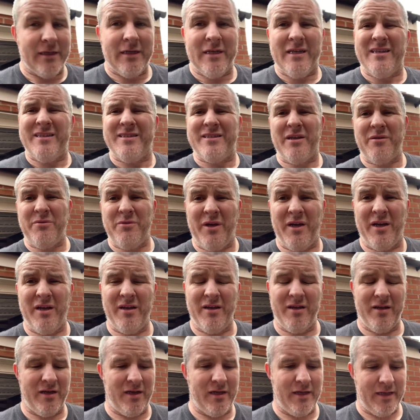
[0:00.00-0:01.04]
So
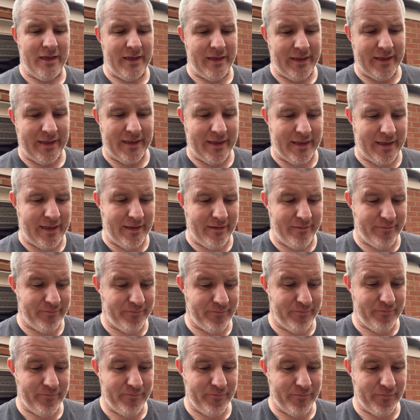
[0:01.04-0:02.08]
the
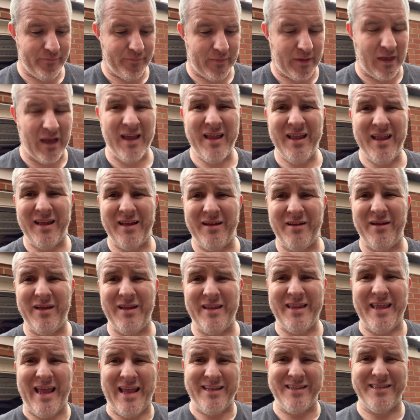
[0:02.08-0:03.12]

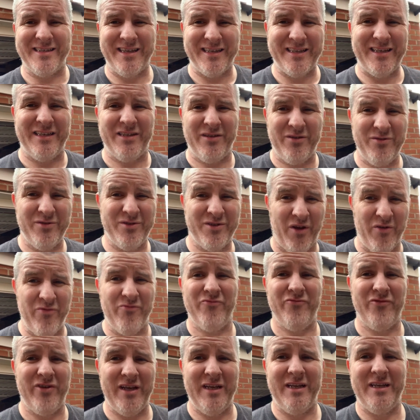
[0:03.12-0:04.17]
N62s don't
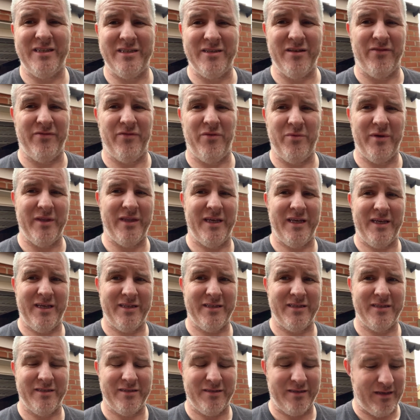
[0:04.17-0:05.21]
really suffer with
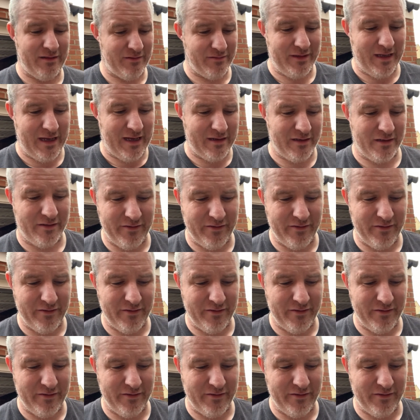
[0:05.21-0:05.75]
this. Now, that could